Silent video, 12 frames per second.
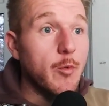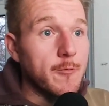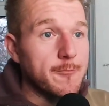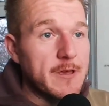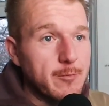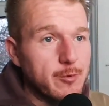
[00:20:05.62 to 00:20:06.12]

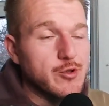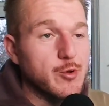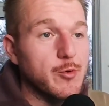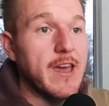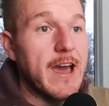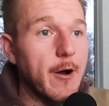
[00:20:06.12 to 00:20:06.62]
want people to
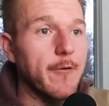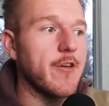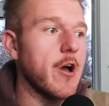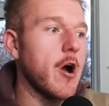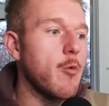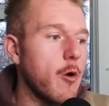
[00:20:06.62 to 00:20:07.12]
get
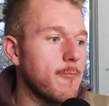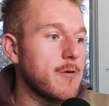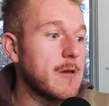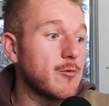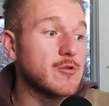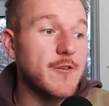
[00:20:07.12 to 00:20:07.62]
healthier. I want
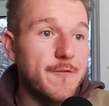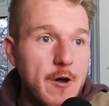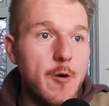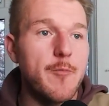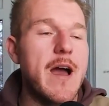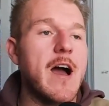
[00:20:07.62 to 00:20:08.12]
people to
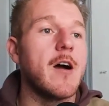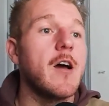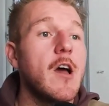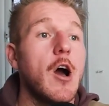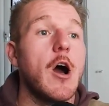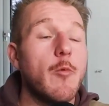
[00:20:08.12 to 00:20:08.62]
feel better.
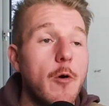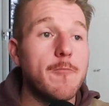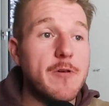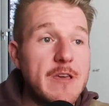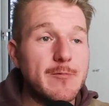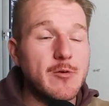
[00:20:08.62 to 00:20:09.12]
I want
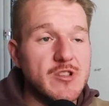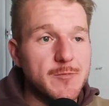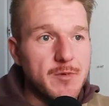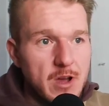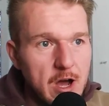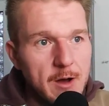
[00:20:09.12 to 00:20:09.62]
people to
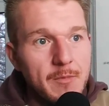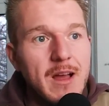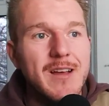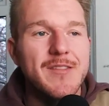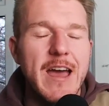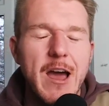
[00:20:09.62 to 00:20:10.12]
become
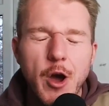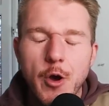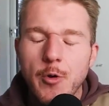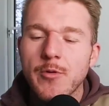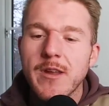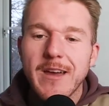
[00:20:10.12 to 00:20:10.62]
their
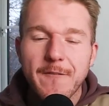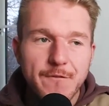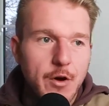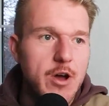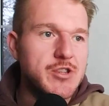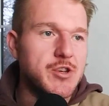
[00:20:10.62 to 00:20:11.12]
own
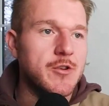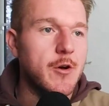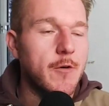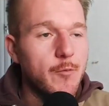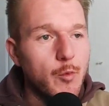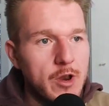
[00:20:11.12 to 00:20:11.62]
version
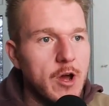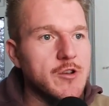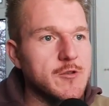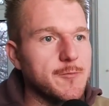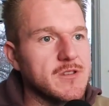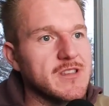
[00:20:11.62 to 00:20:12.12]
of
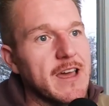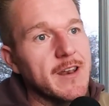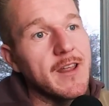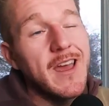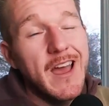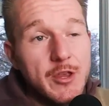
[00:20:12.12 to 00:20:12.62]
100%.
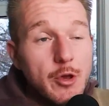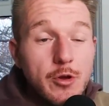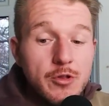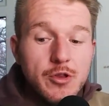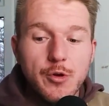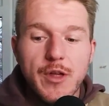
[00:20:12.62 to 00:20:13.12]
And you
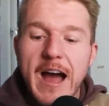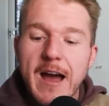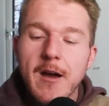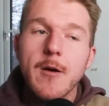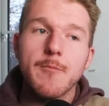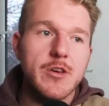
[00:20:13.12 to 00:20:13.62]
can do
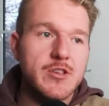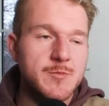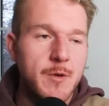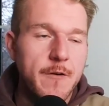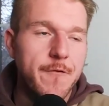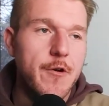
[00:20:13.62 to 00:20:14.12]
that by using
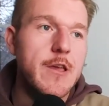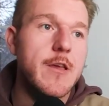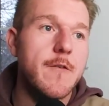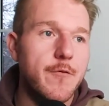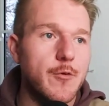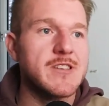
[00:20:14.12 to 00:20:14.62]
my
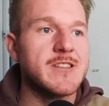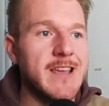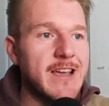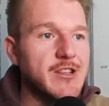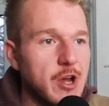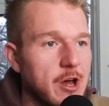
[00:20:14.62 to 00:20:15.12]
free
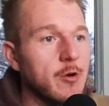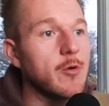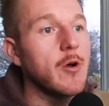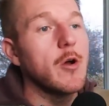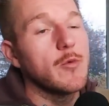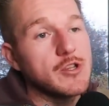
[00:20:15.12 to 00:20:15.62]
14-day
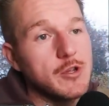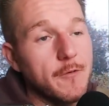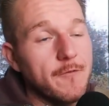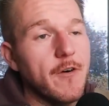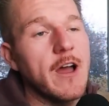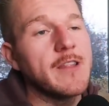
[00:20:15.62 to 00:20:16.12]
journal, which you
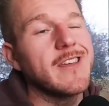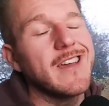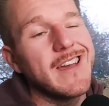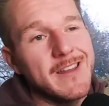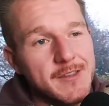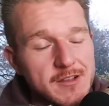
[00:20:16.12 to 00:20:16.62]
can find
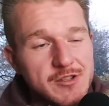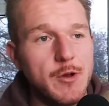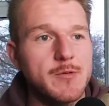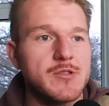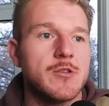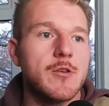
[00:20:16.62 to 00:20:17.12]
in the
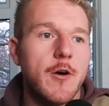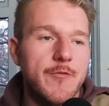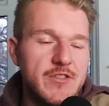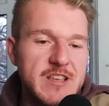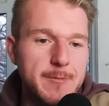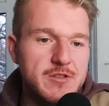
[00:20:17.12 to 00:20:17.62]
description of
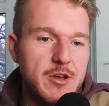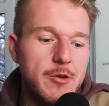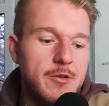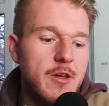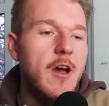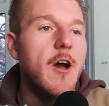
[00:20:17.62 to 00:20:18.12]
this
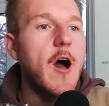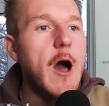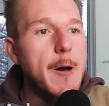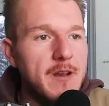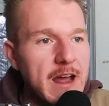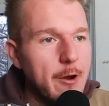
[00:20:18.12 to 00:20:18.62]
episode.
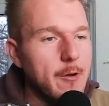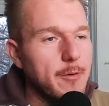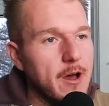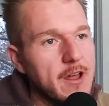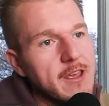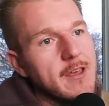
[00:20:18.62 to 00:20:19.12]
I've been Harry
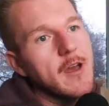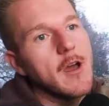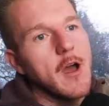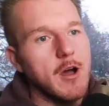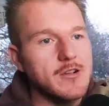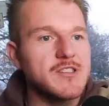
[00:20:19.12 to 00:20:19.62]
Purdy.
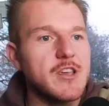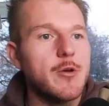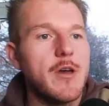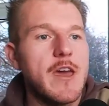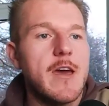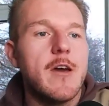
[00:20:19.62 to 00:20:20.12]
I'll see
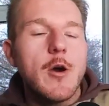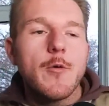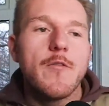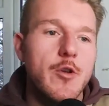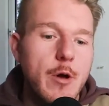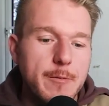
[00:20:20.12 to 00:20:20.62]
you here
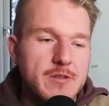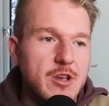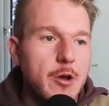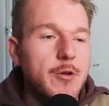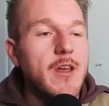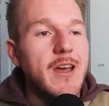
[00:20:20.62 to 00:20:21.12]
with a new
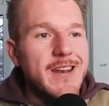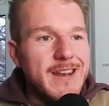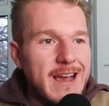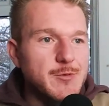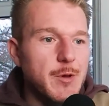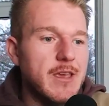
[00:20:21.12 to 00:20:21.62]
episode
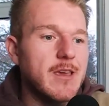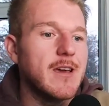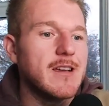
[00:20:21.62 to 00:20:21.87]
next week.